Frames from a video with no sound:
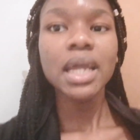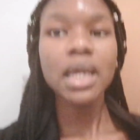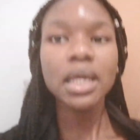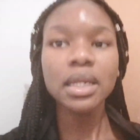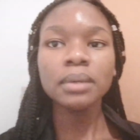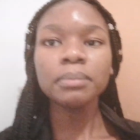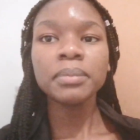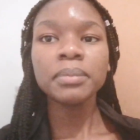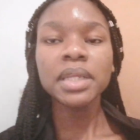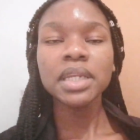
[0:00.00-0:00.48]

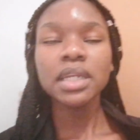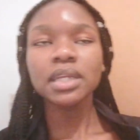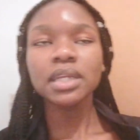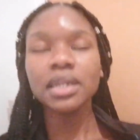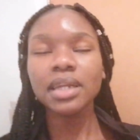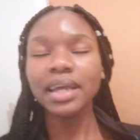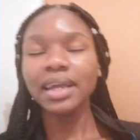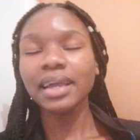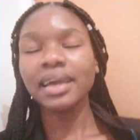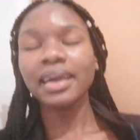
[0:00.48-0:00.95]
in a
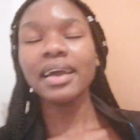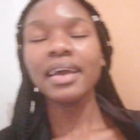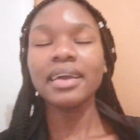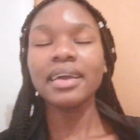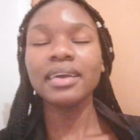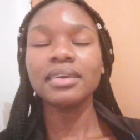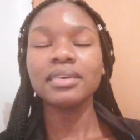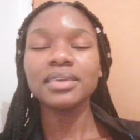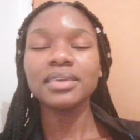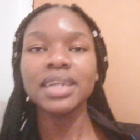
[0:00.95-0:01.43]
minute. Like
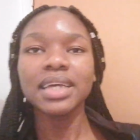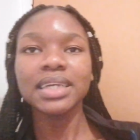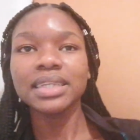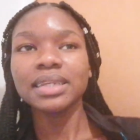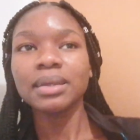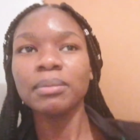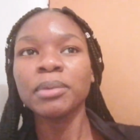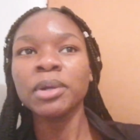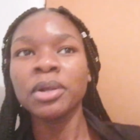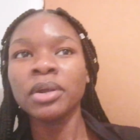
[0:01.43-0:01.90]
I
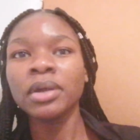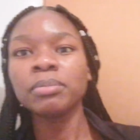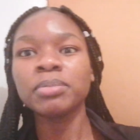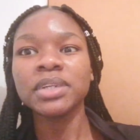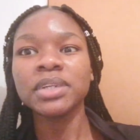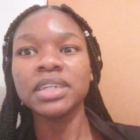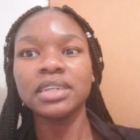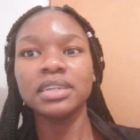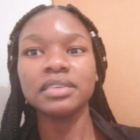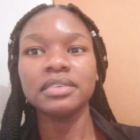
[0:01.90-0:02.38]
last time I
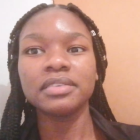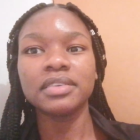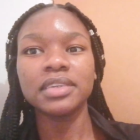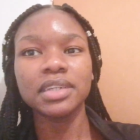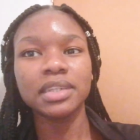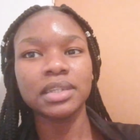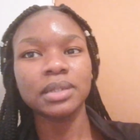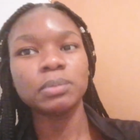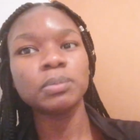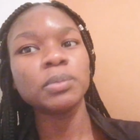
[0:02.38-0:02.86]
wrapped a
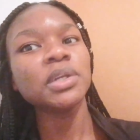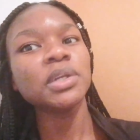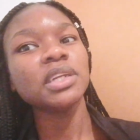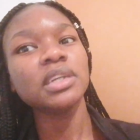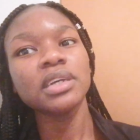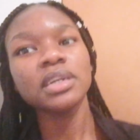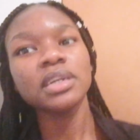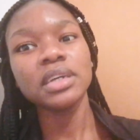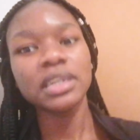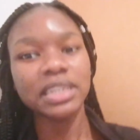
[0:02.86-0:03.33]
gift, it's
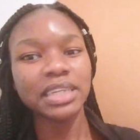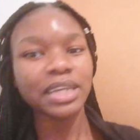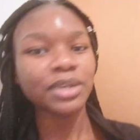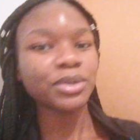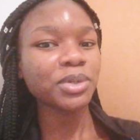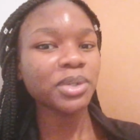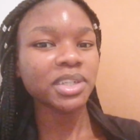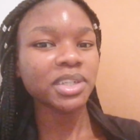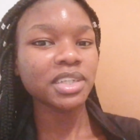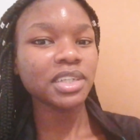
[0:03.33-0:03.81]
been years. I
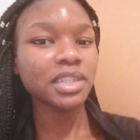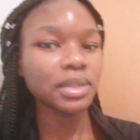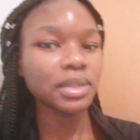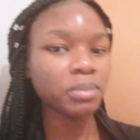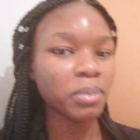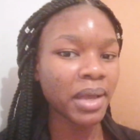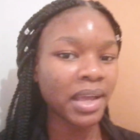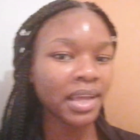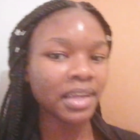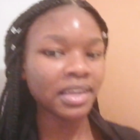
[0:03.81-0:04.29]
usually
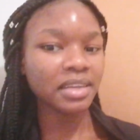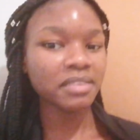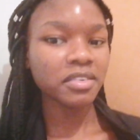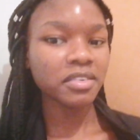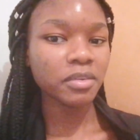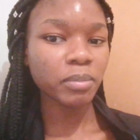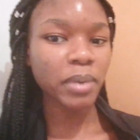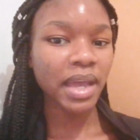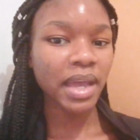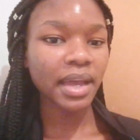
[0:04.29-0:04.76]
just buy a
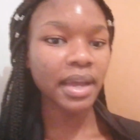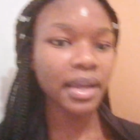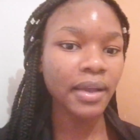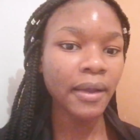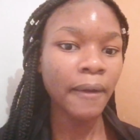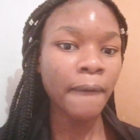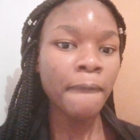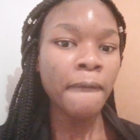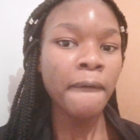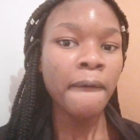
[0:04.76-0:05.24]
gift
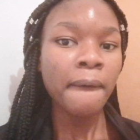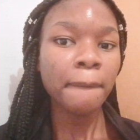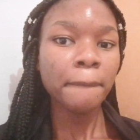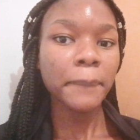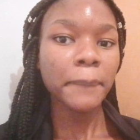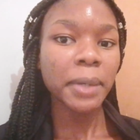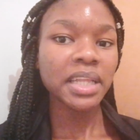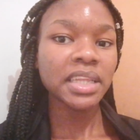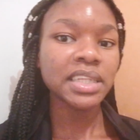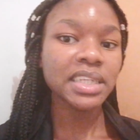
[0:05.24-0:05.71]
bag,
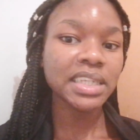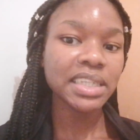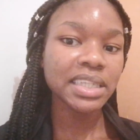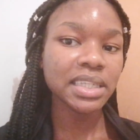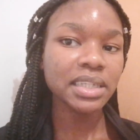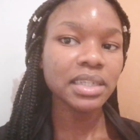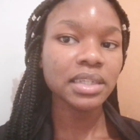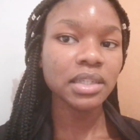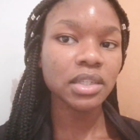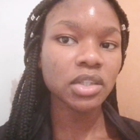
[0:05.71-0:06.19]
but this
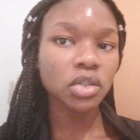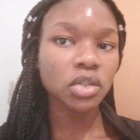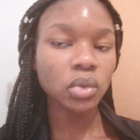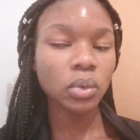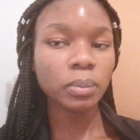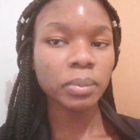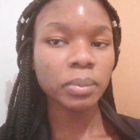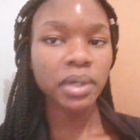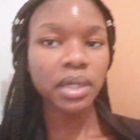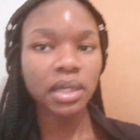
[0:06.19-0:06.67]
thing is
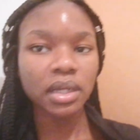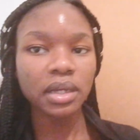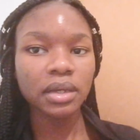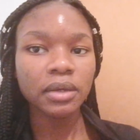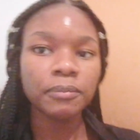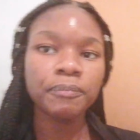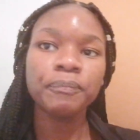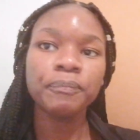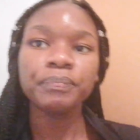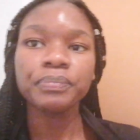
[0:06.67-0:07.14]
so big
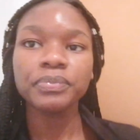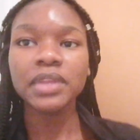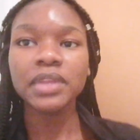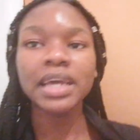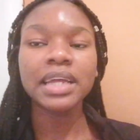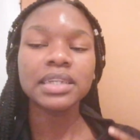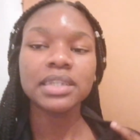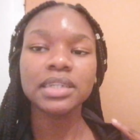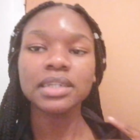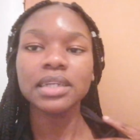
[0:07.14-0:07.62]

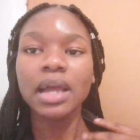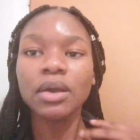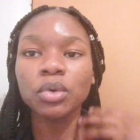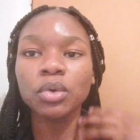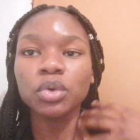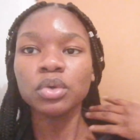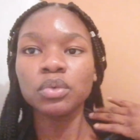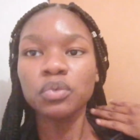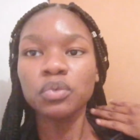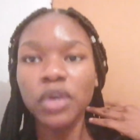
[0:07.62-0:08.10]
that I
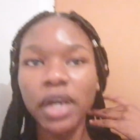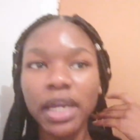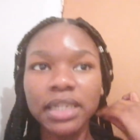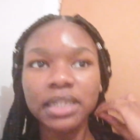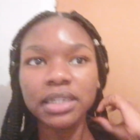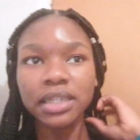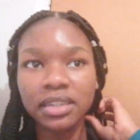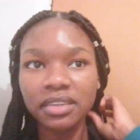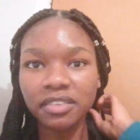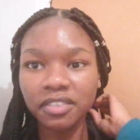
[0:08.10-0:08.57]
couldn't
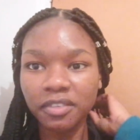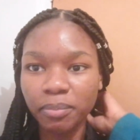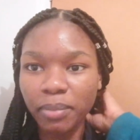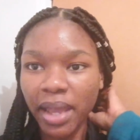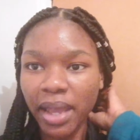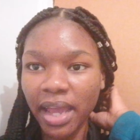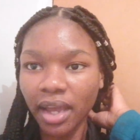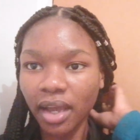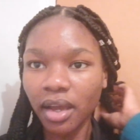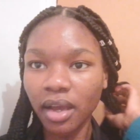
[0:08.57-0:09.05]
find a gift
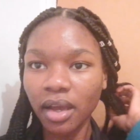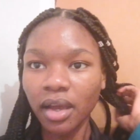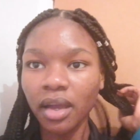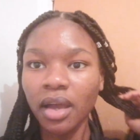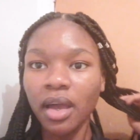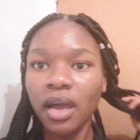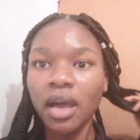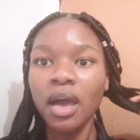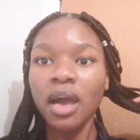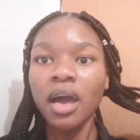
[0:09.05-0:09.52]
bag
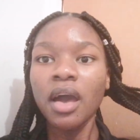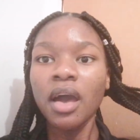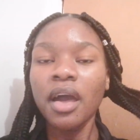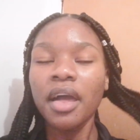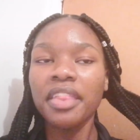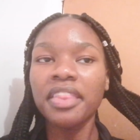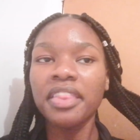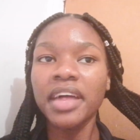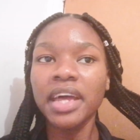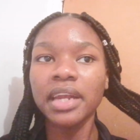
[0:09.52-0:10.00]

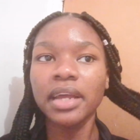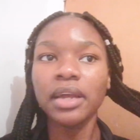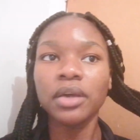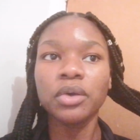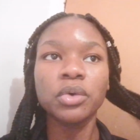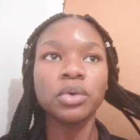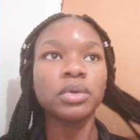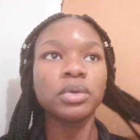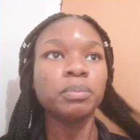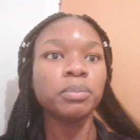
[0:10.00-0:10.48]
that I
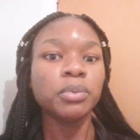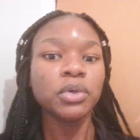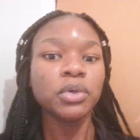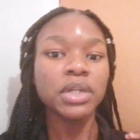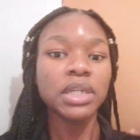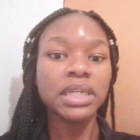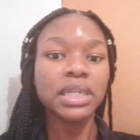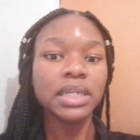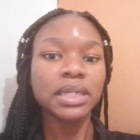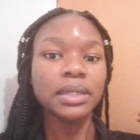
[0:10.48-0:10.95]
could
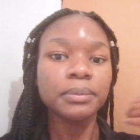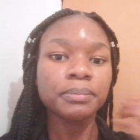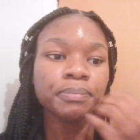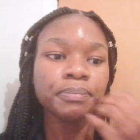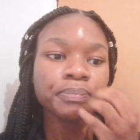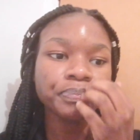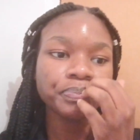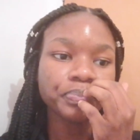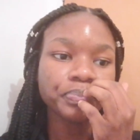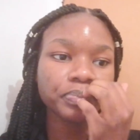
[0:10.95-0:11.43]
put it
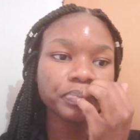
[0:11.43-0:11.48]
in.